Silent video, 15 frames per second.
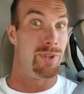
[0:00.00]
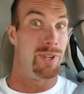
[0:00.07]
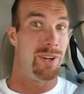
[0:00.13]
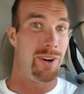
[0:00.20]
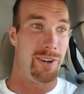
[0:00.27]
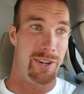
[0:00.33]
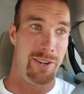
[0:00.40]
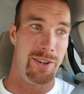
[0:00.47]
is really
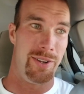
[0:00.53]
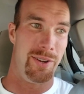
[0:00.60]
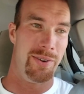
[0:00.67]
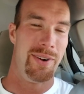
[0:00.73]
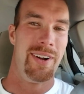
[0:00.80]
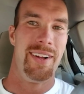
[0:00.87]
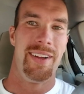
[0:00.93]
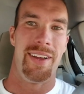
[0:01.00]
hard to
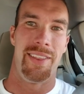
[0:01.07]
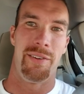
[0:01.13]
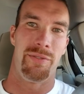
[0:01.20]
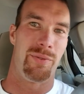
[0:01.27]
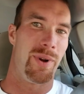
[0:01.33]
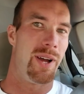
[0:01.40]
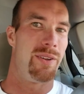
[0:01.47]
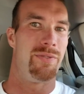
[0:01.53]
do. And then
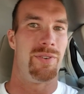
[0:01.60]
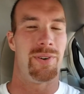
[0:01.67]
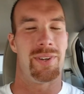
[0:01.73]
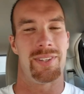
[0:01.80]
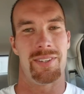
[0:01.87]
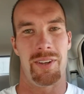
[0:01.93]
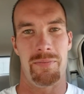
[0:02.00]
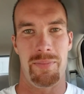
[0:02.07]
for a while you
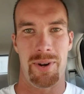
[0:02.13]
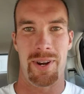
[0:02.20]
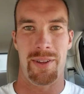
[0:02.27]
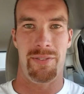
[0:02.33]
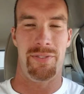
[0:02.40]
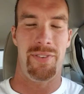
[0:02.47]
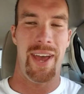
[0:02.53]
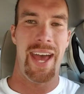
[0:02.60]
focus on
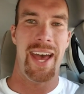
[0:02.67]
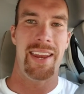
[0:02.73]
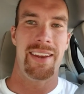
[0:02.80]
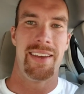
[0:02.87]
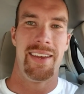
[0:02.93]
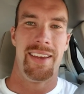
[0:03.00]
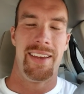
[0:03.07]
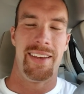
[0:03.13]
burning fat.
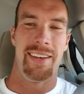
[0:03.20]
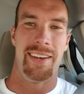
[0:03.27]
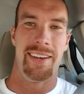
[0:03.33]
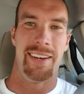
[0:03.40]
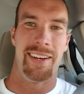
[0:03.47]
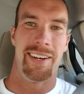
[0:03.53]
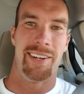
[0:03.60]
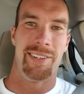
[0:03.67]

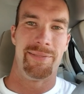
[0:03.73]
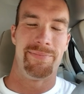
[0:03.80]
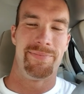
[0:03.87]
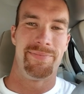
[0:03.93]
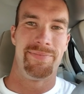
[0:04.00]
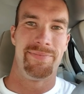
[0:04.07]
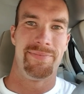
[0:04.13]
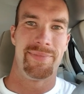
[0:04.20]

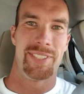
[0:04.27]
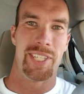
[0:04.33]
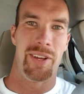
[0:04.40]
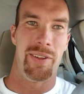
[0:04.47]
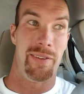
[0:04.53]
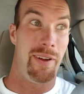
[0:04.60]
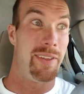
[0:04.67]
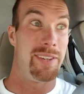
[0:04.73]
Um,
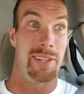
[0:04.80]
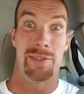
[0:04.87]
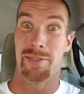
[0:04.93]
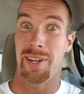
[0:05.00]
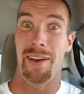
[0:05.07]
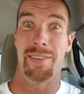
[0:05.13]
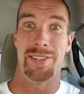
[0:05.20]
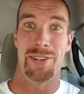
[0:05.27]
so I, this
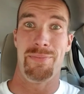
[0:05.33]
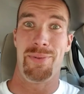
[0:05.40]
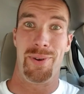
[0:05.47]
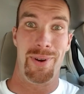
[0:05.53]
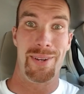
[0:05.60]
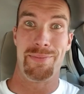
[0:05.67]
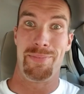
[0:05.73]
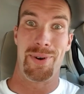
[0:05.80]
is obviously a
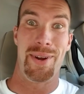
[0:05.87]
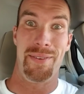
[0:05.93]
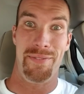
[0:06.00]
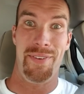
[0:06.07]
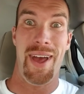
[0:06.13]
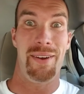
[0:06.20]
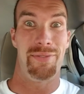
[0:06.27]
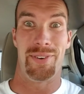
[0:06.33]
part where I was burning
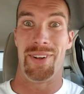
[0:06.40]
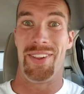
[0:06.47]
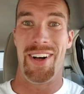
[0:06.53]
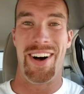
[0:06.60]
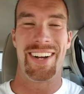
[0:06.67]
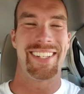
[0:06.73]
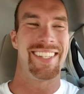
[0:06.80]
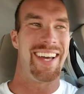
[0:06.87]
fat for a
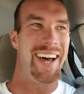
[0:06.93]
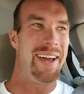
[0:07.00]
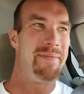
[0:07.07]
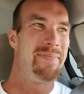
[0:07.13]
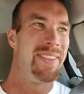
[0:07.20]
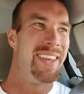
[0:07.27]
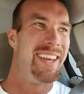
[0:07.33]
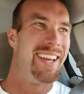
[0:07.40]
long
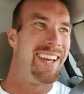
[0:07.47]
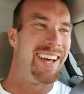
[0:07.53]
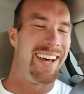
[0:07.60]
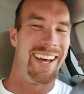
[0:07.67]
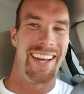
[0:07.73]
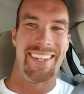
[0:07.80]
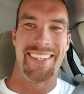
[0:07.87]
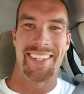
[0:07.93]
time.
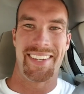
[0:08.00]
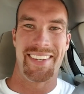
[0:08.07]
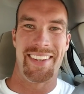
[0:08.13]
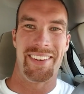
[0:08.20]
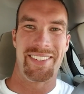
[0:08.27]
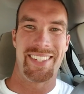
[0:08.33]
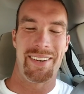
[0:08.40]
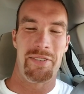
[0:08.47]
Uh, it took,
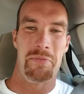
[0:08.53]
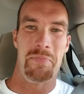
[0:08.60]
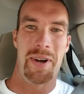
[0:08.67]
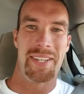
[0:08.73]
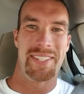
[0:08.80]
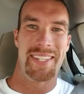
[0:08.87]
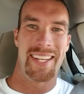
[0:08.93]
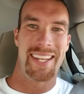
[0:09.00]
you know, several
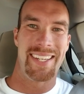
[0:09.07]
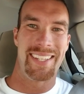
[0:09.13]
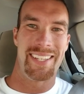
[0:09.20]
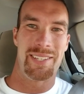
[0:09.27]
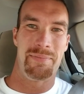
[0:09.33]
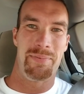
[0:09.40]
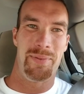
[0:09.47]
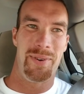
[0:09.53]
months to get to
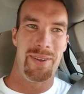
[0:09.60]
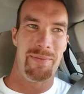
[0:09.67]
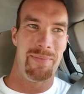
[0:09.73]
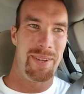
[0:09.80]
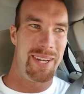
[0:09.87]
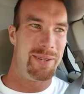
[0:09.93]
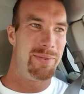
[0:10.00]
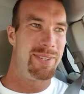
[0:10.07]
this point,
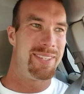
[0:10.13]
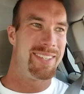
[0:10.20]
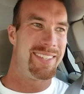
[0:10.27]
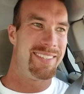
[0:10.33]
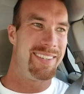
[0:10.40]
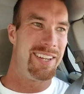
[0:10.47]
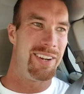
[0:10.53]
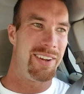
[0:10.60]
but it
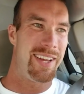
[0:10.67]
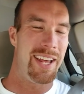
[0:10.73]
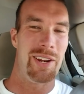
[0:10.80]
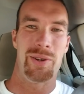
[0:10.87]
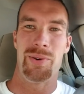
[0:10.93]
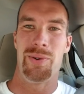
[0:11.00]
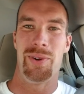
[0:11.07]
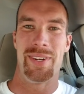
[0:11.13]
was, you know, kind
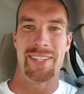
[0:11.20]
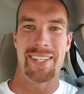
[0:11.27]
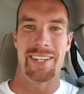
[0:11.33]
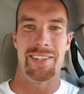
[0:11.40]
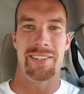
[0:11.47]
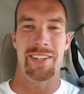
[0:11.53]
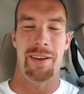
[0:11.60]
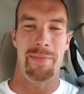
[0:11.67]
of cool. Instead
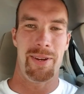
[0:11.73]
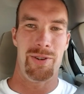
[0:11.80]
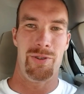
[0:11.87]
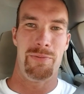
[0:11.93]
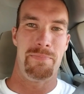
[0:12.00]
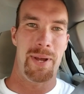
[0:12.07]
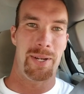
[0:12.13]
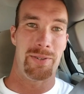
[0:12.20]
of just coming and
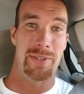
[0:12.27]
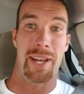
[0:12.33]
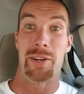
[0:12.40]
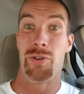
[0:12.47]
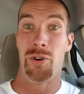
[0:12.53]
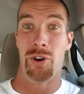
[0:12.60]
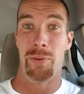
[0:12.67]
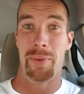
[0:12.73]
doing pictures like
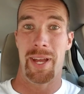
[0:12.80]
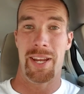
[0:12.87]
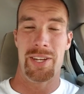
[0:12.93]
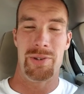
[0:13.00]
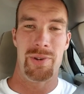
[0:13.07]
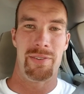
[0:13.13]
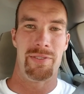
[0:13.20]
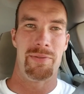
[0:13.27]
normally I
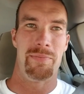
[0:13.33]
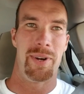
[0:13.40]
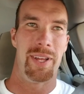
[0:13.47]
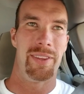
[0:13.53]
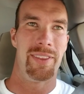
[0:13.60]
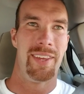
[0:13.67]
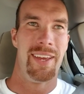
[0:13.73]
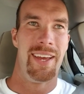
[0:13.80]
do every
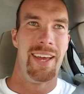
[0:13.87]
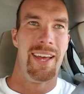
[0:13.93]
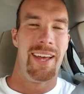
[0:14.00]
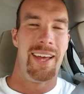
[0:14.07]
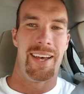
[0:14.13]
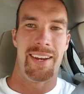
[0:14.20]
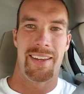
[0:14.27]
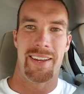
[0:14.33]
month,
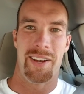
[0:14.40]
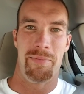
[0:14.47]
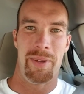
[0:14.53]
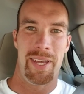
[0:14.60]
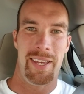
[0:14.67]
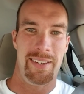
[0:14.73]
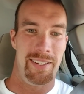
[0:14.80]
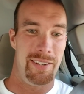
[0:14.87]
uh, to come
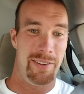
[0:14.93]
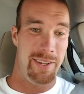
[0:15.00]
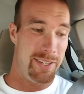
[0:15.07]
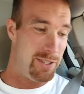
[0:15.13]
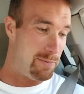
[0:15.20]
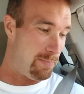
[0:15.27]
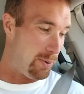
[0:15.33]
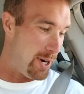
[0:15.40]
in, you know,
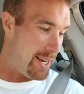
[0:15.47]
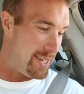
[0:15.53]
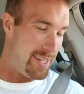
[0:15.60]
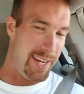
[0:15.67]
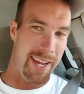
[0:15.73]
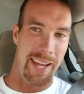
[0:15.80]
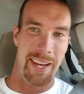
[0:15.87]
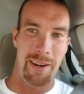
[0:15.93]
get spray
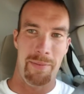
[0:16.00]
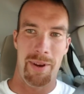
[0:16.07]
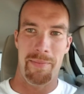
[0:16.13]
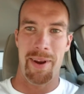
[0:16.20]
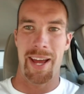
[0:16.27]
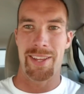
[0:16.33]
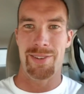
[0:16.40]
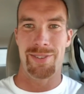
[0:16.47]
tanned. I mean,
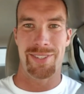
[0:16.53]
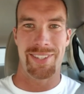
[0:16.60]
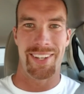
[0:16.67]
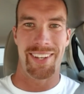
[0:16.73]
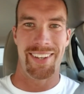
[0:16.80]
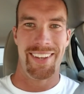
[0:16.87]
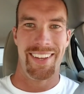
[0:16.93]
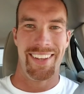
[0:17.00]
I'm not used
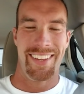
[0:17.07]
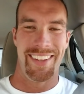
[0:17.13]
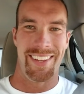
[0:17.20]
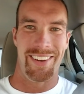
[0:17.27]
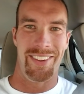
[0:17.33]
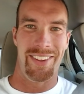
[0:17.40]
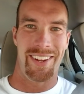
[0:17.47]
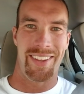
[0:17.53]
to,
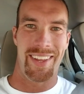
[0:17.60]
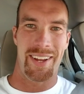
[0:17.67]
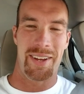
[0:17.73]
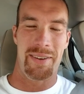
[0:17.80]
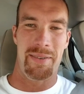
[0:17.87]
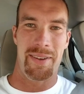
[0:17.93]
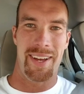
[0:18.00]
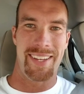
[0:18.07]
you know, looking like
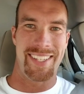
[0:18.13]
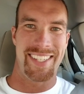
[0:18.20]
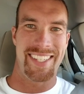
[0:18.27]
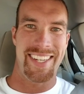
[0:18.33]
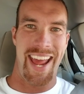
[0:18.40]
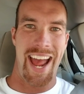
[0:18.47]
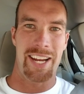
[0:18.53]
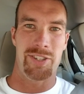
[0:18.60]
a, a
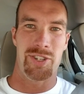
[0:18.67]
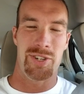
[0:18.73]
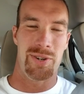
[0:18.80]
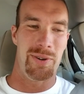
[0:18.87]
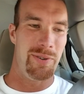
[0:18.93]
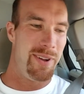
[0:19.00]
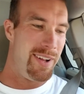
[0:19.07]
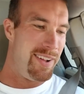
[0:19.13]

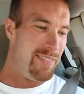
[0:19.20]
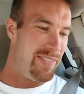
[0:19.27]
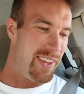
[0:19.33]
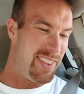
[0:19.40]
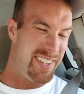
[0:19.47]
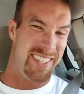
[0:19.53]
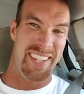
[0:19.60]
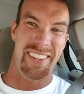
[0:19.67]
statue,
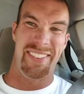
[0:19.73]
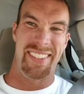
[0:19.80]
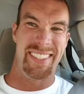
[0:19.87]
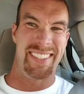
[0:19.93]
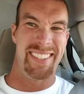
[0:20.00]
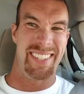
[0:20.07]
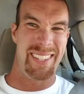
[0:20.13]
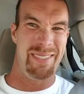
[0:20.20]
and this stuff
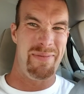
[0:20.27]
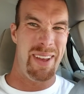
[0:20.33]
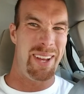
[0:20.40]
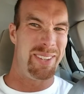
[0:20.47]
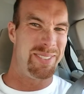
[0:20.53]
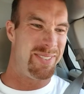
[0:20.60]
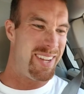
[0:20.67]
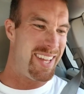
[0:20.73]

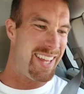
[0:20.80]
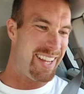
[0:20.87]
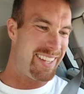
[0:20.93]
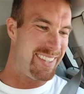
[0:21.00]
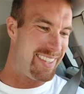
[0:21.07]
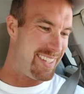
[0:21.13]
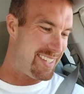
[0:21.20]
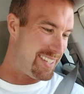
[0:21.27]
smells, man. I,
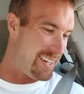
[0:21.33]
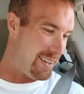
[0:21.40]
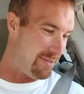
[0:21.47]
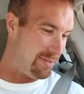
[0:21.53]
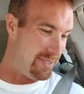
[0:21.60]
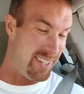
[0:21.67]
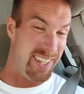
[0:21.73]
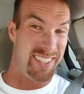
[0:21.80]
this
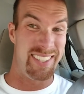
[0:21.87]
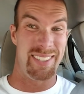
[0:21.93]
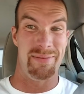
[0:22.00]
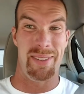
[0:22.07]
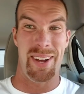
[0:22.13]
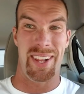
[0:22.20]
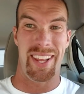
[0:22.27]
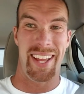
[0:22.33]
stuff does
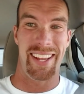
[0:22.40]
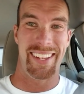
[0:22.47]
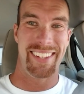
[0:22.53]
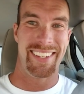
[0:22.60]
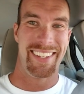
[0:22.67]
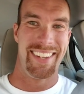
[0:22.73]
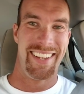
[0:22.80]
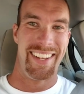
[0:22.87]
smell like,
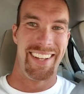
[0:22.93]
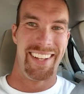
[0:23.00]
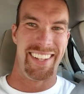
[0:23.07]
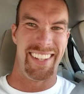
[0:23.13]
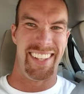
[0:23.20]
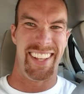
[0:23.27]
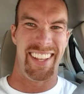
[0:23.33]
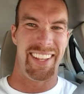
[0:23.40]

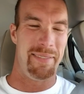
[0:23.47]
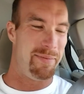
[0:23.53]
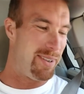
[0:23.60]
ugh,